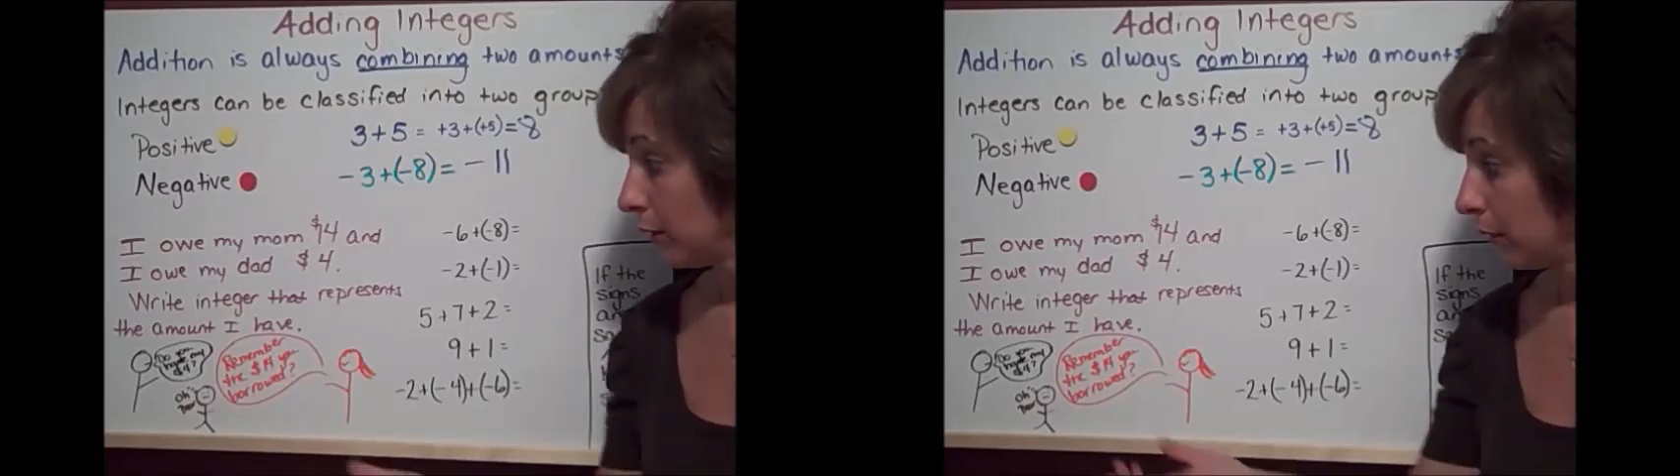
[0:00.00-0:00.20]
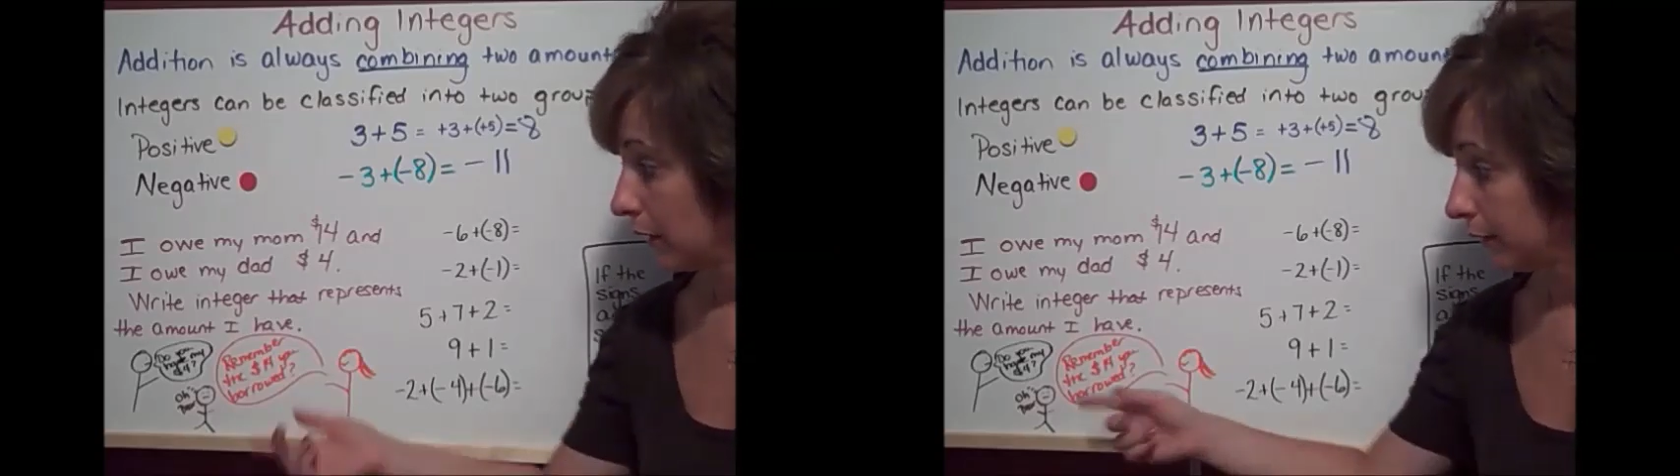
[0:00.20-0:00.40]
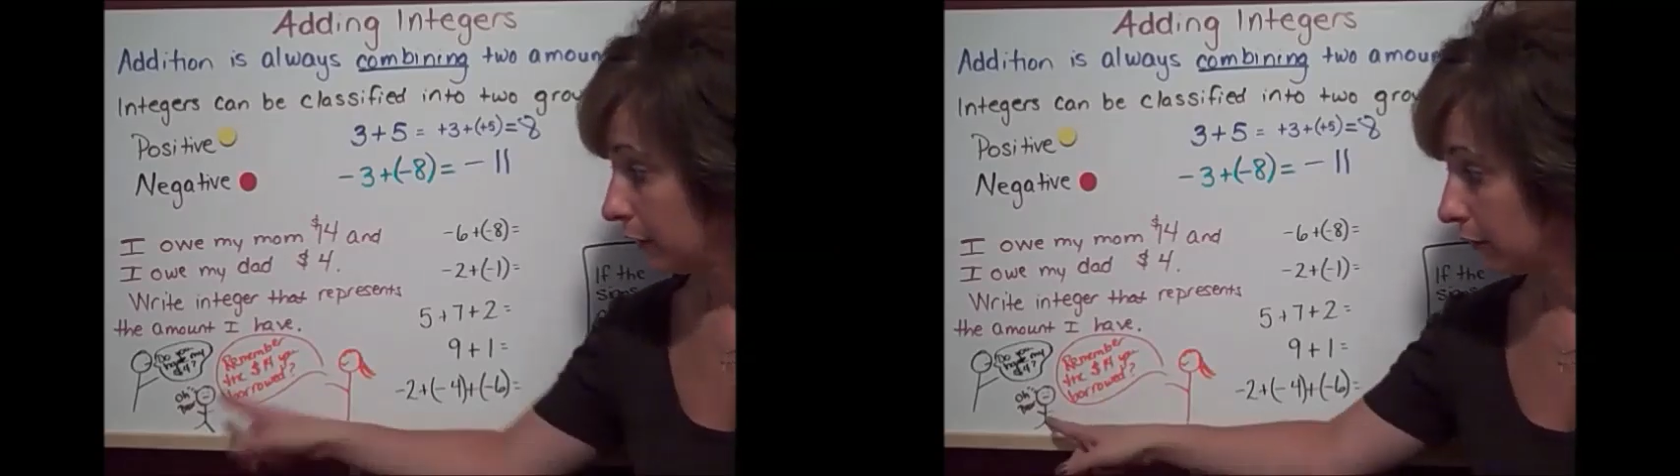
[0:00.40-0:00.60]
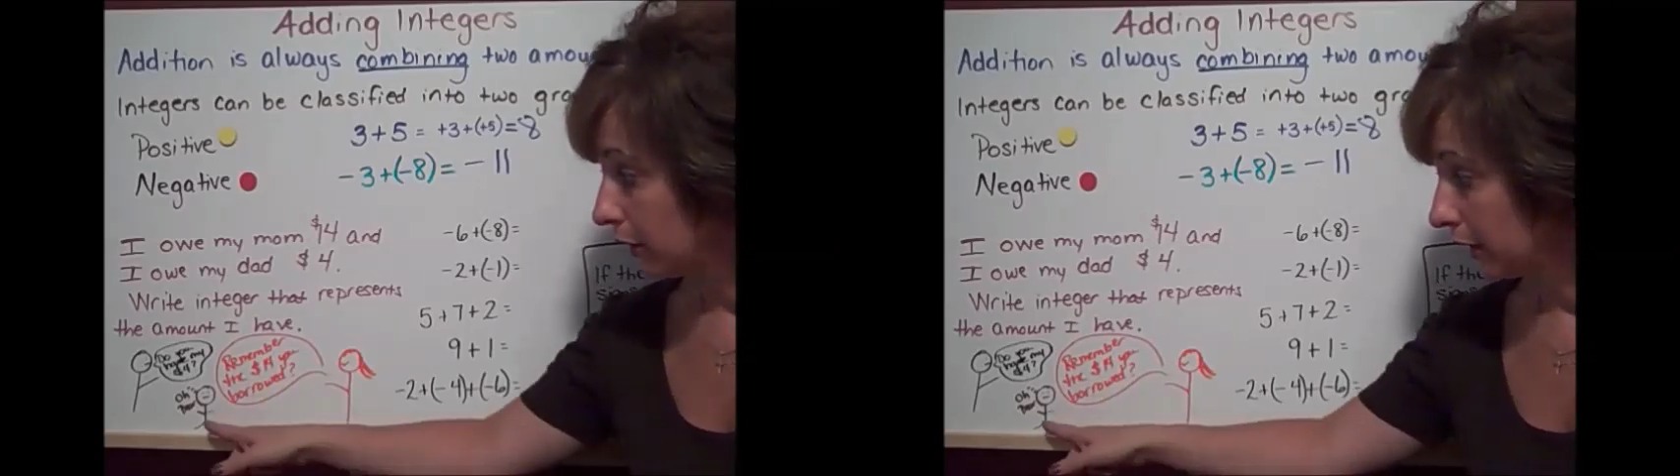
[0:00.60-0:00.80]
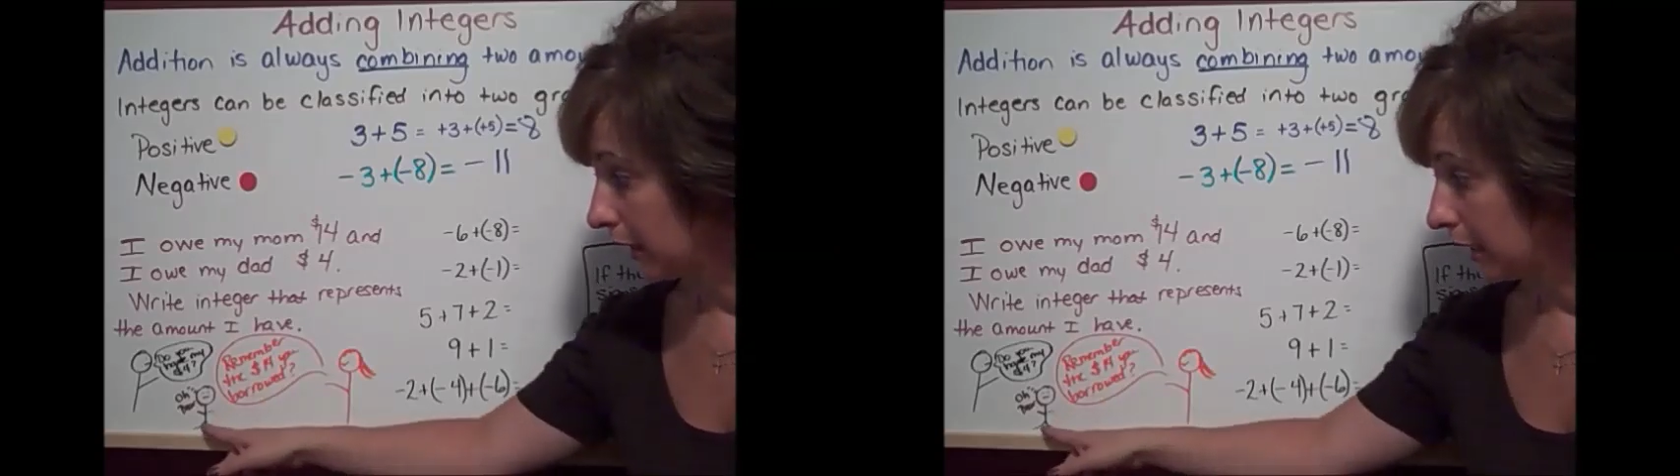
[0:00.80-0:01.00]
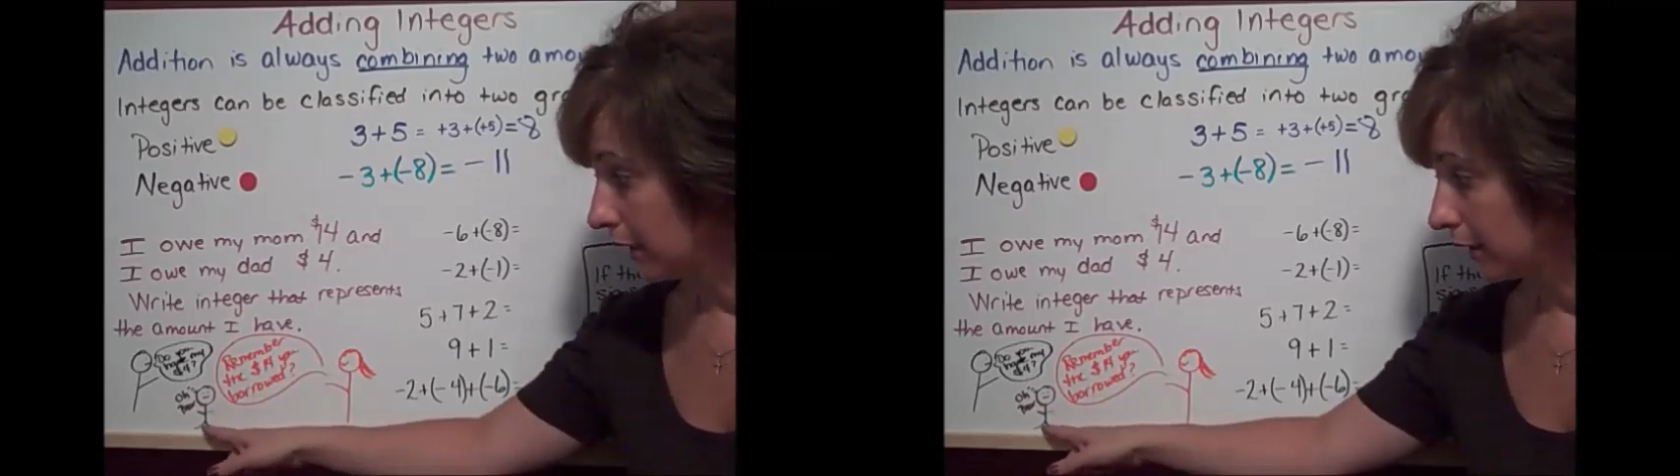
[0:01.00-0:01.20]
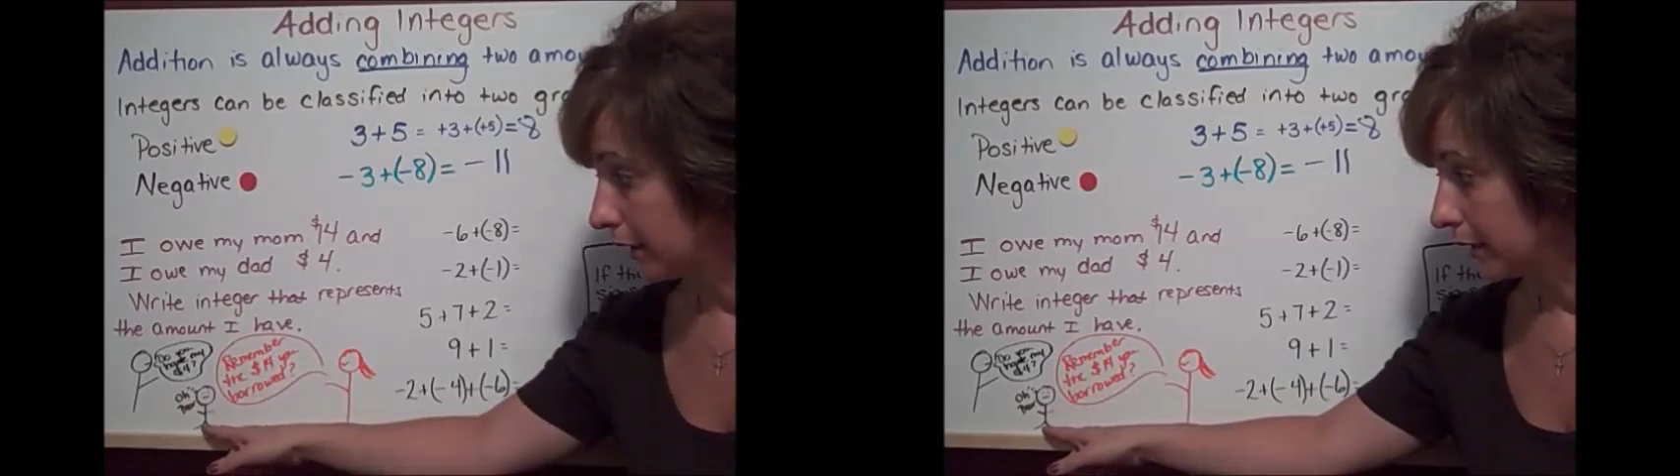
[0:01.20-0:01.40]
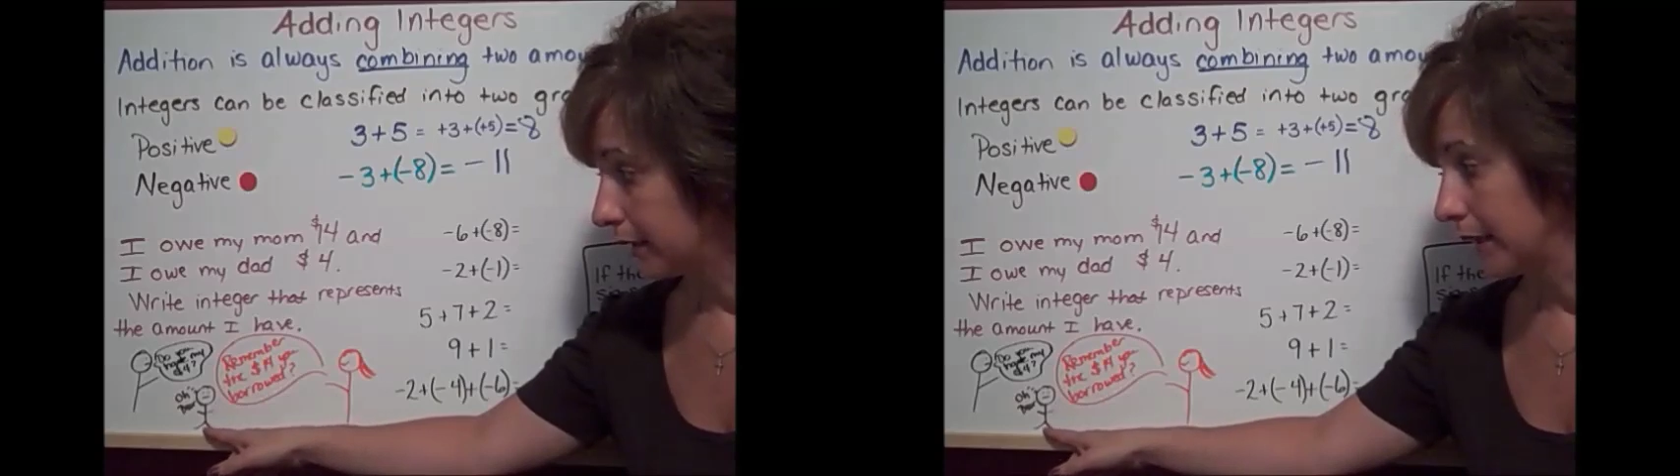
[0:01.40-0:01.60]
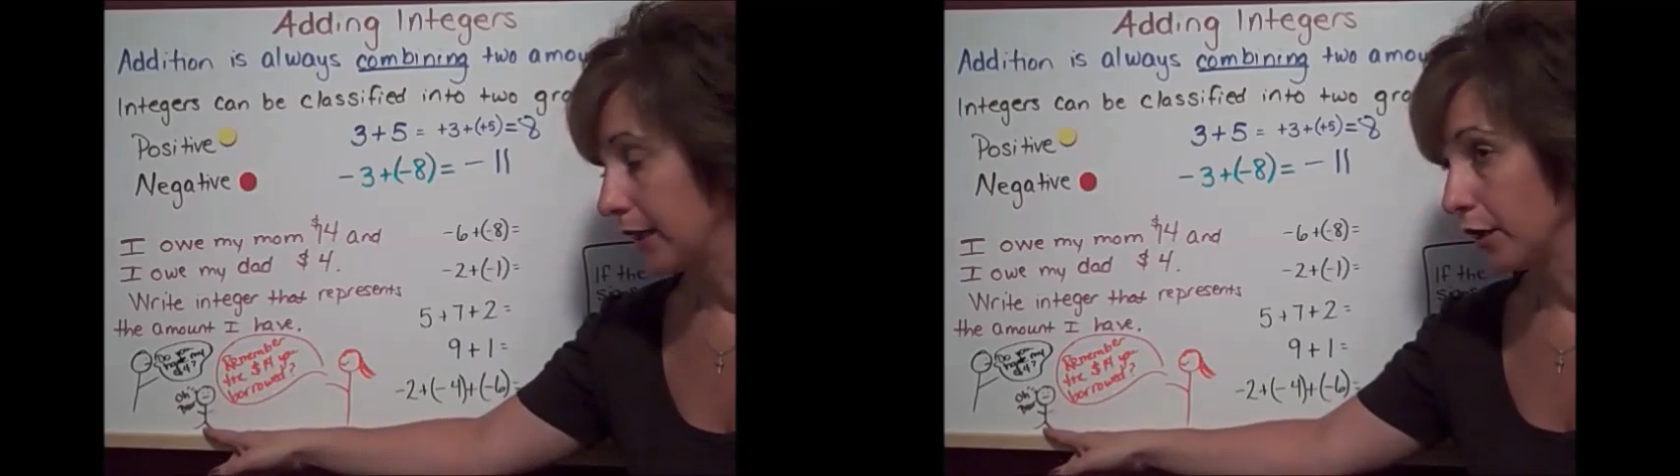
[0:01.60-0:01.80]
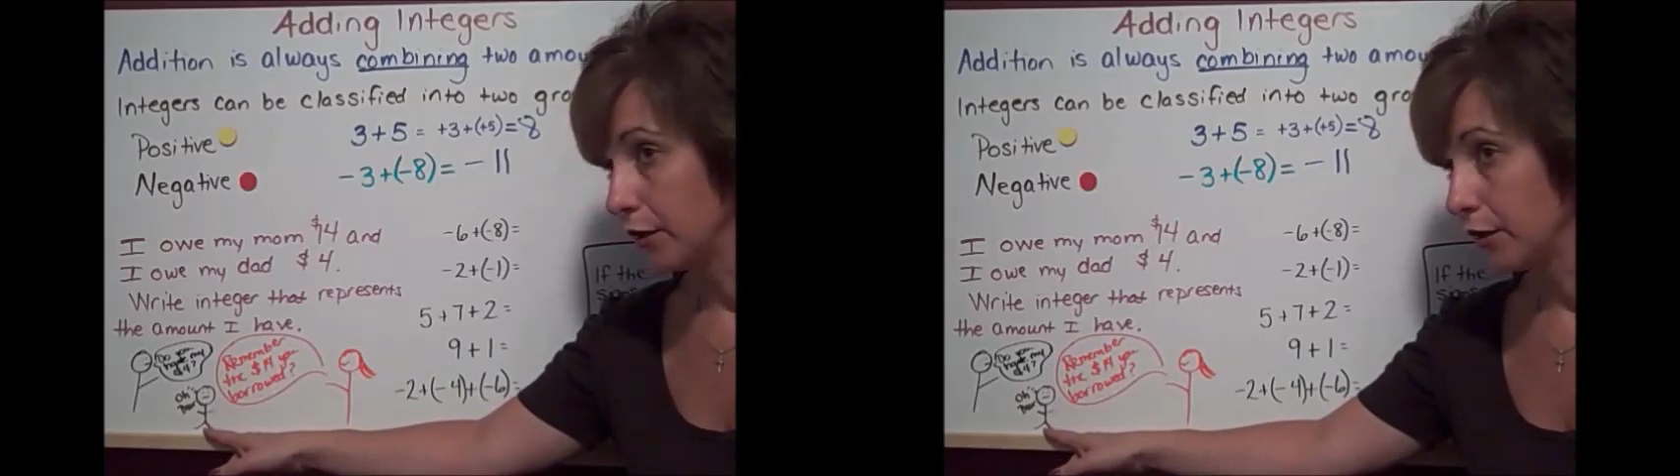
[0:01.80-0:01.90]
Well, if you look here, he's saying,